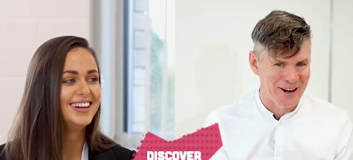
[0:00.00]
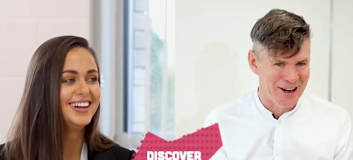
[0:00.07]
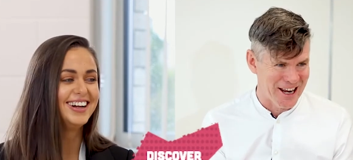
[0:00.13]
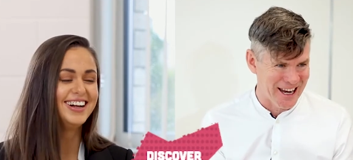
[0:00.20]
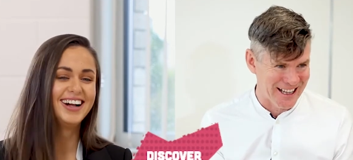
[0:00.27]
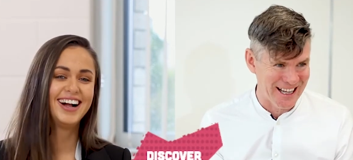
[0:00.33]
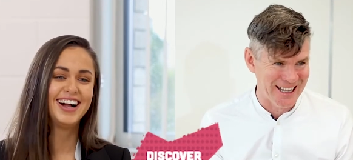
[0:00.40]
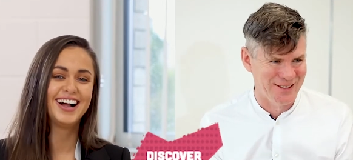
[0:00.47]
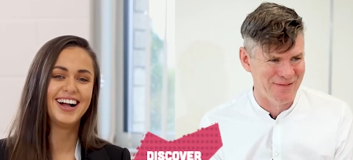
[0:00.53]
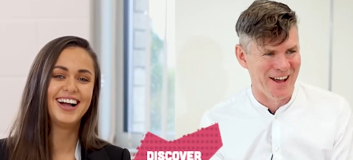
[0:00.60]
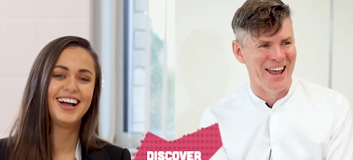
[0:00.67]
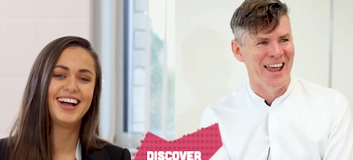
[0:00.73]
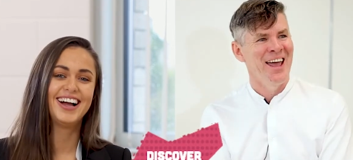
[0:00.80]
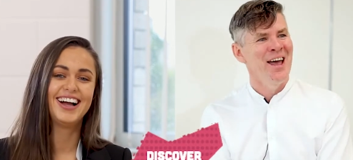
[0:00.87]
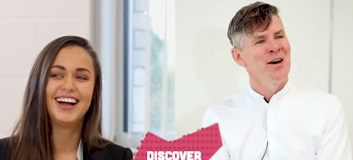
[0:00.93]
Speaker 1: learning that's
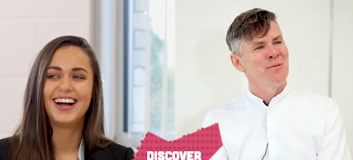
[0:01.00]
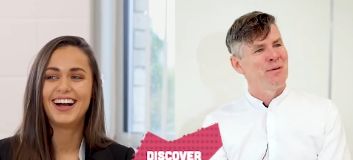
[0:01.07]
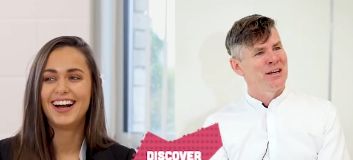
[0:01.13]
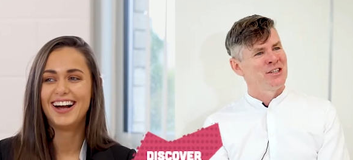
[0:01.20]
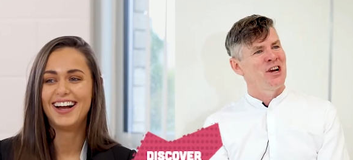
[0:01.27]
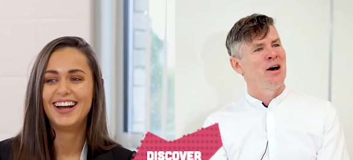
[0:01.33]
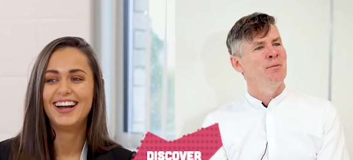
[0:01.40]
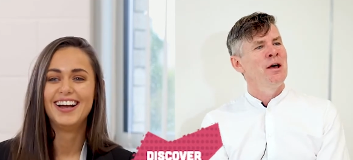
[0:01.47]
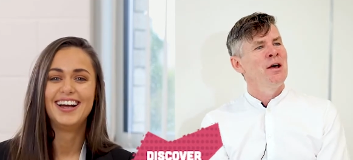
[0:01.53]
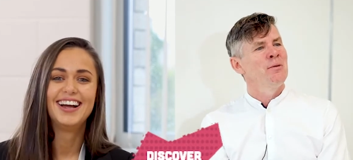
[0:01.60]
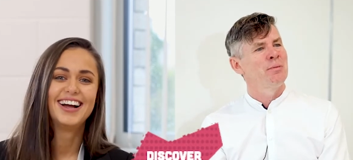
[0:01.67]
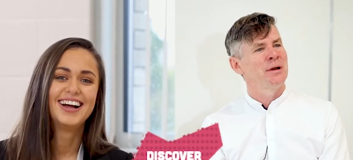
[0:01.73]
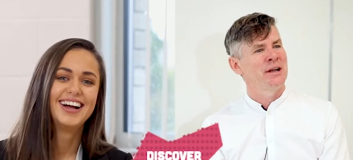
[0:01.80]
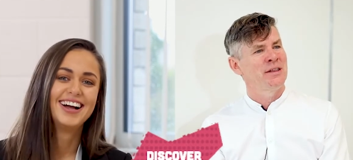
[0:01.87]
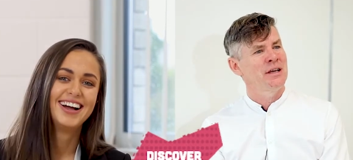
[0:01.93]
my, my job
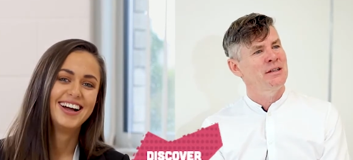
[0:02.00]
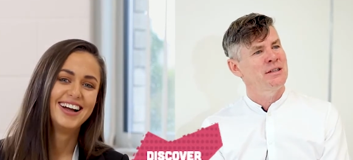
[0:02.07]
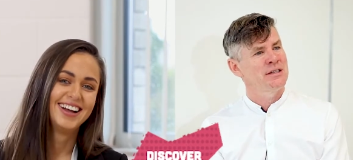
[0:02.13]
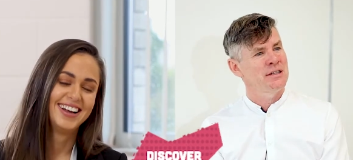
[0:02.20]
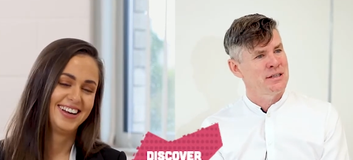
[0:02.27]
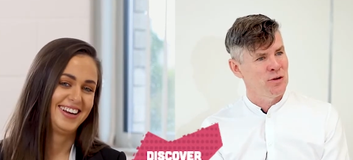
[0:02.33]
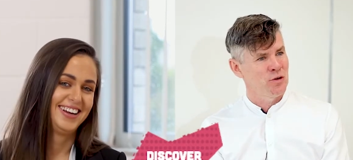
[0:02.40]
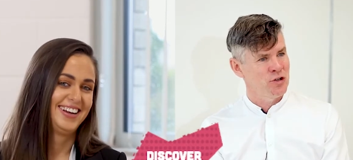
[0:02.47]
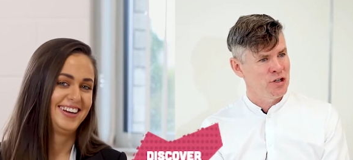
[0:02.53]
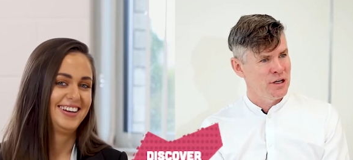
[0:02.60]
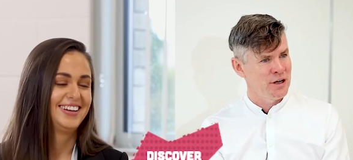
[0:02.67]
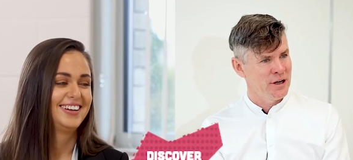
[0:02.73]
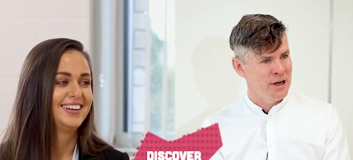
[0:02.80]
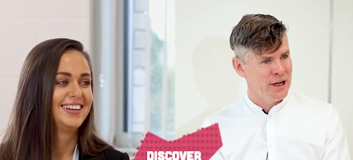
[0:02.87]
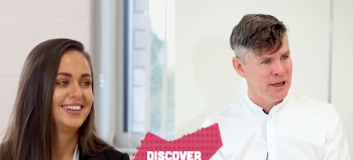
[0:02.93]
but i think there's a social
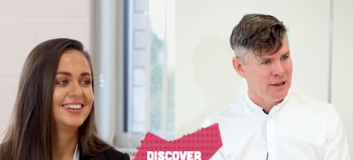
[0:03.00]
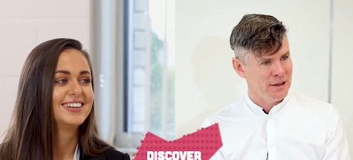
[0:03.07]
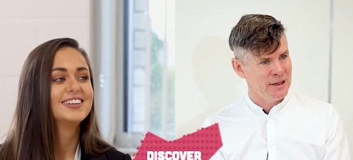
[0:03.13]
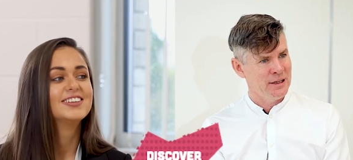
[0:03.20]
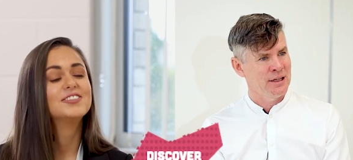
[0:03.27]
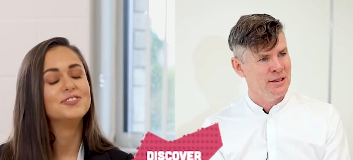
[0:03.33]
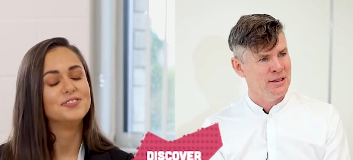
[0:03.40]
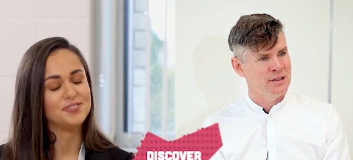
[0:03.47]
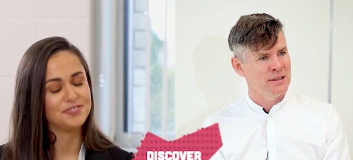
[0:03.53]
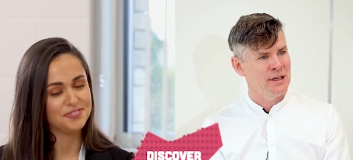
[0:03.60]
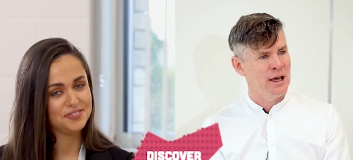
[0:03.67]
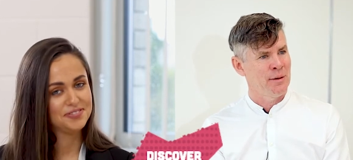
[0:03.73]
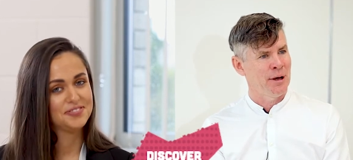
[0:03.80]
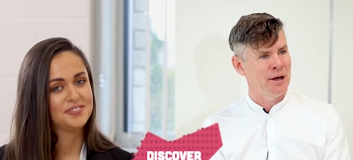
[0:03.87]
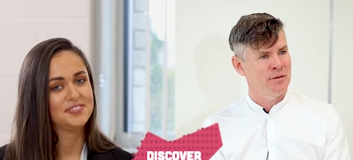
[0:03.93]
learning that's mm-hmm.
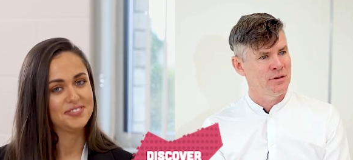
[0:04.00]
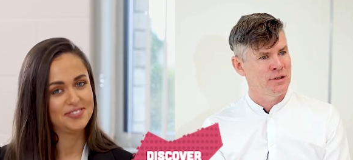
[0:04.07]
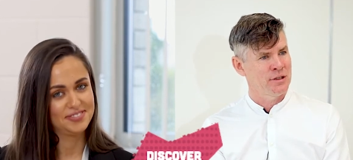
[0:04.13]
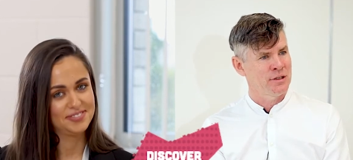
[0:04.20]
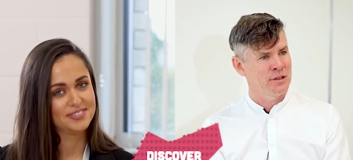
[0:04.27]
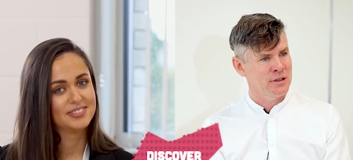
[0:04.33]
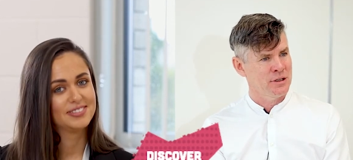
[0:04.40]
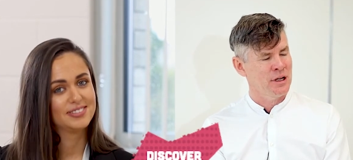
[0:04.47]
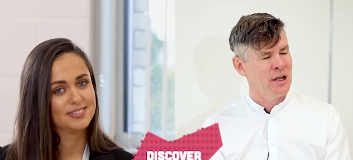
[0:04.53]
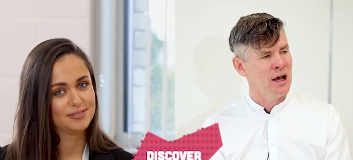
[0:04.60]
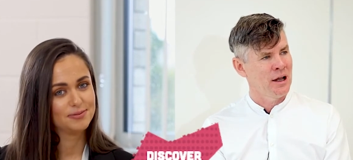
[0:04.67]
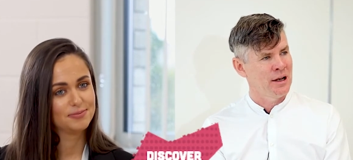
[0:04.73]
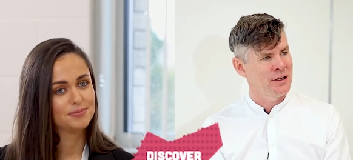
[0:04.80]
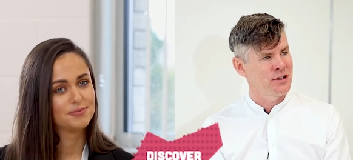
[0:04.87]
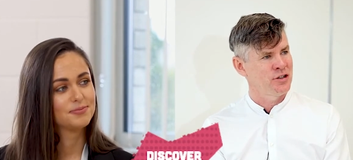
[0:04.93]
about
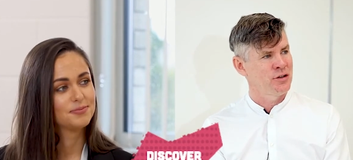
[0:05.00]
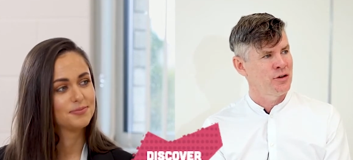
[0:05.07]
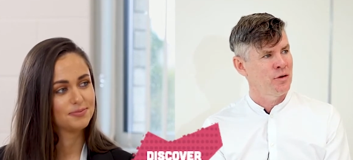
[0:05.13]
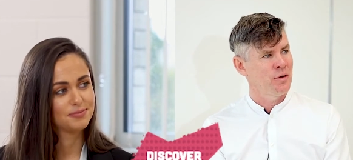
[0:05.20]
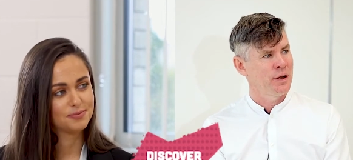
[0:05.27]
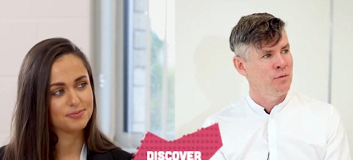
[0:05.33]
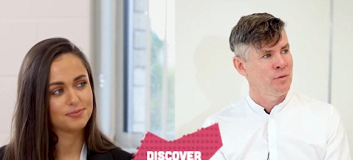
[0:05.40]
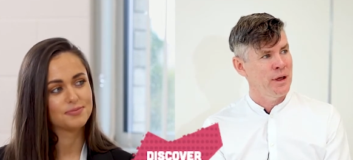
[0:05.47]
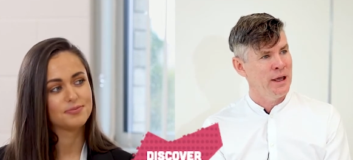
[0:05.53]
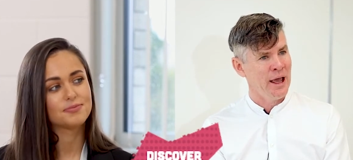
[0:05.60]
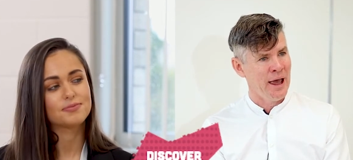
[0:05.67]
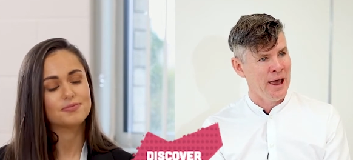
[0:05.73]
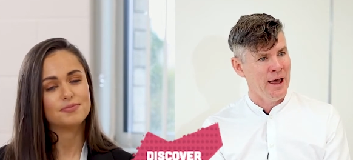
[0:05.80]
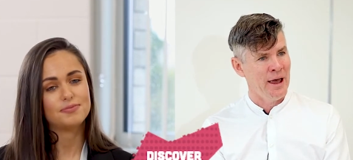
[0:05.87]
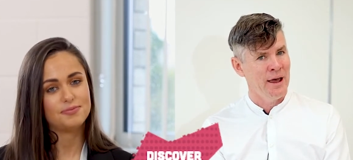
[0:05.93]
college, you know, and we
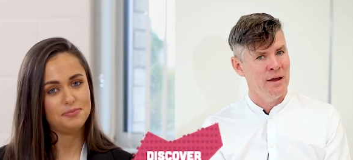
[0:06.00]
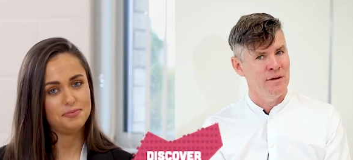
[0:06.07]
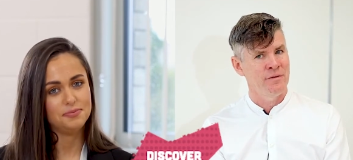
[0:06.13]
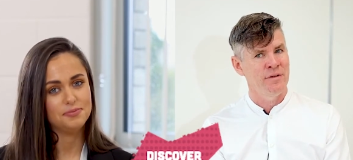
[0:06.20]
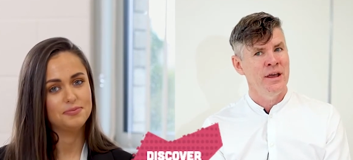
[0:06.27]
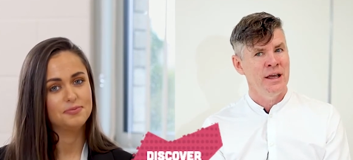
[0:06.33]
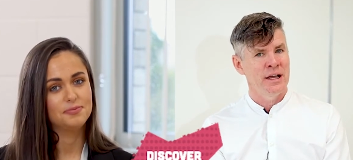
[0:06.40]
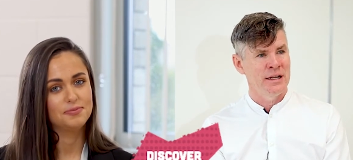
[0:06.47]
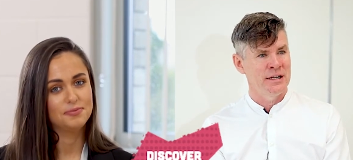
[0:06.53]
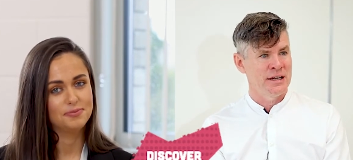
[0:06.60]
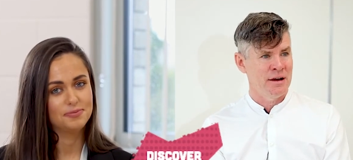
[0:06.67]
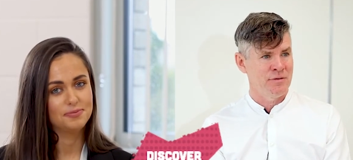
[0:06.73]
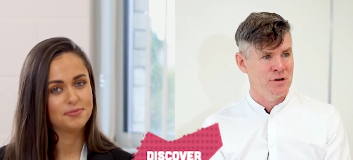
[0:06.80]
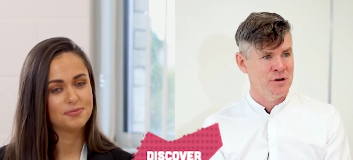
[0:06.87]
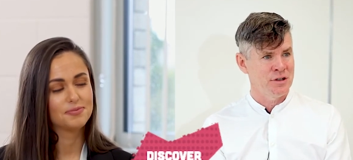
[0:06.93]
have
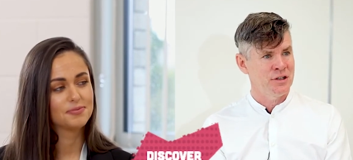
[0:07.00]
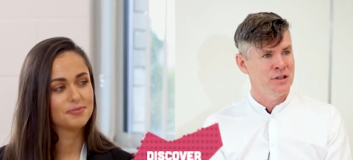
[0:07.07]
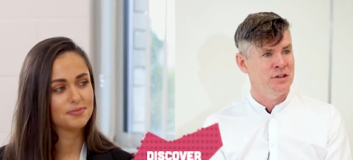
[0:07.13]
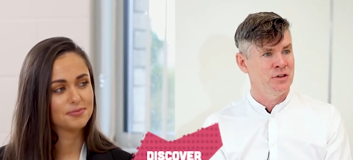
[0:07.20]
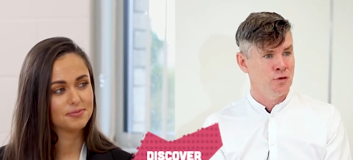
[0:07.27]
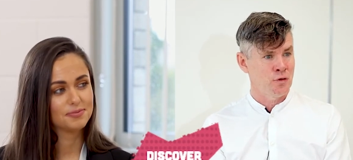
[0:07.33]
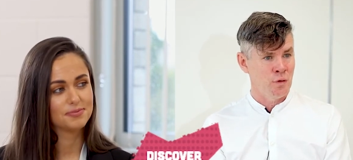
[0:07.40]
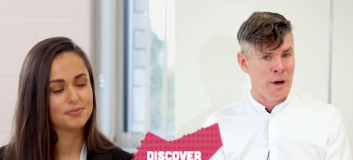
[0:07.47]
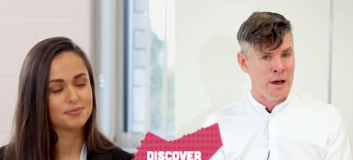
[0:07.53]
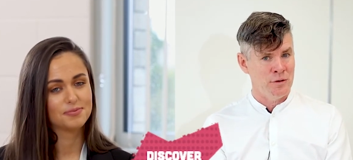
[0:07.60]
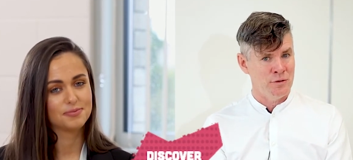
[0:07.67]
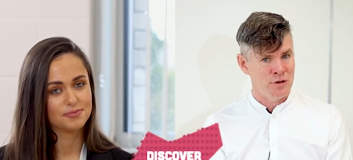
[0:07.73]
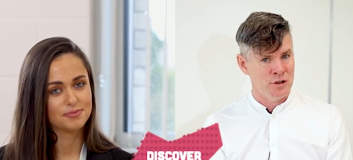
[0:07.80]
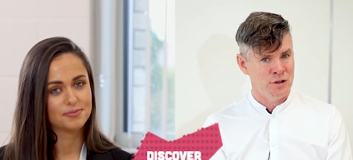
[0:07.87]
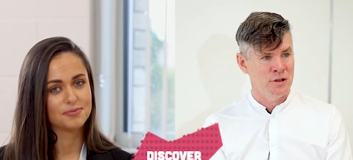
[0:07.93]
endeavoured
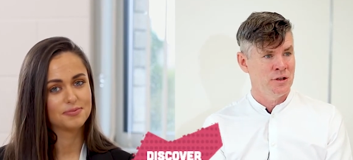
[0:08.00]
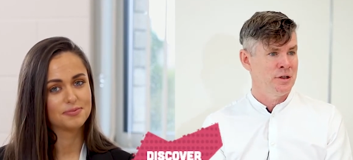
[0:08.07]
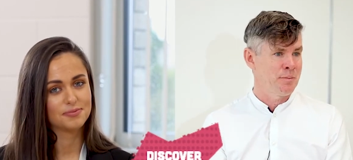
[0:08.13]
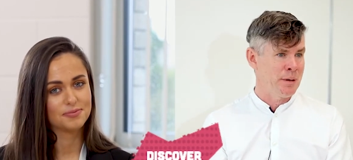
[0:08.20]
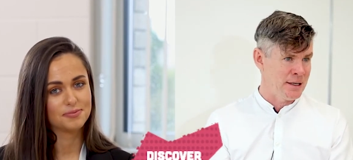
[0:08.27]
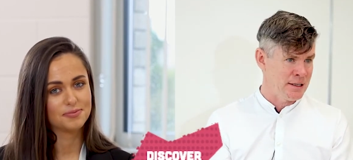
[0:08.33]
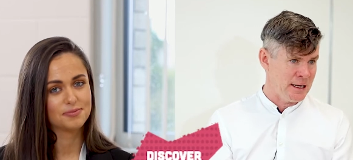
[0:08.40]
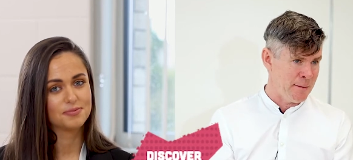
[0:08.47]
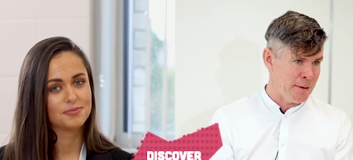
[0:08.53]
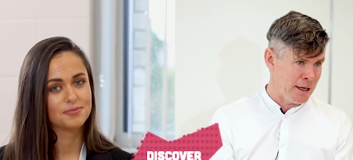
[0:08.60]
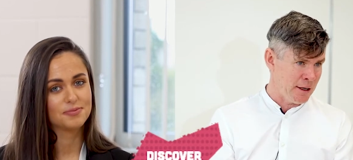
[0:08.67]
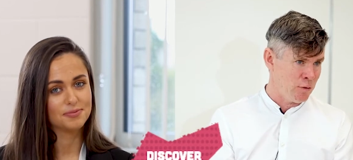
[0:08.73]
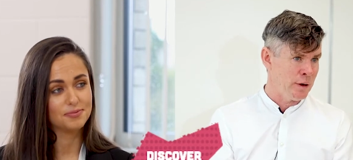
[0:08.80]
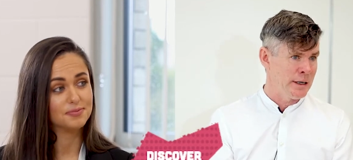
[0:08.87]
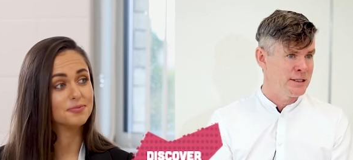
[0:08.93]
throughout the
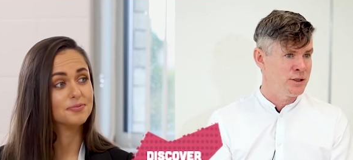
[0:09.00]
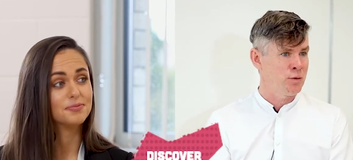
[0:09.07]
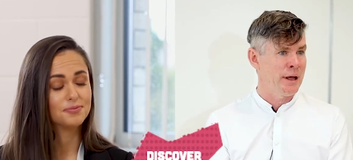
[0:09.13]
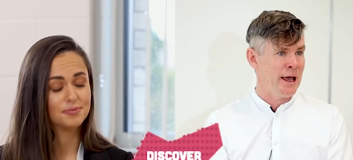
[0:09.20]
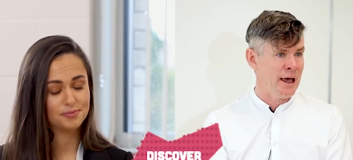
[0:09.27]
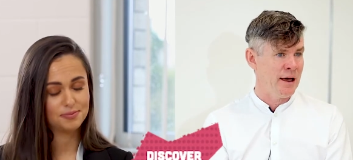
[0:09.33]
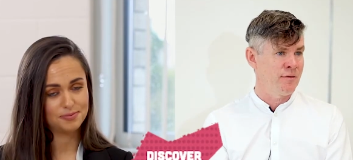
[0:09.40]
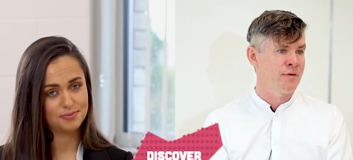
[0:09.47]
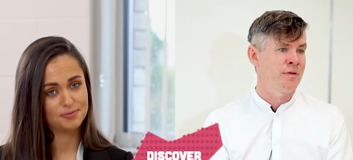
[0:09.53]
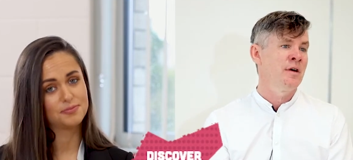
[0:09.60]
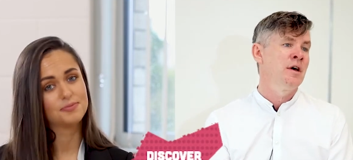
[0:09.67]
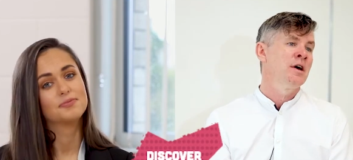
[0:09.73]
pandemic, whilst we have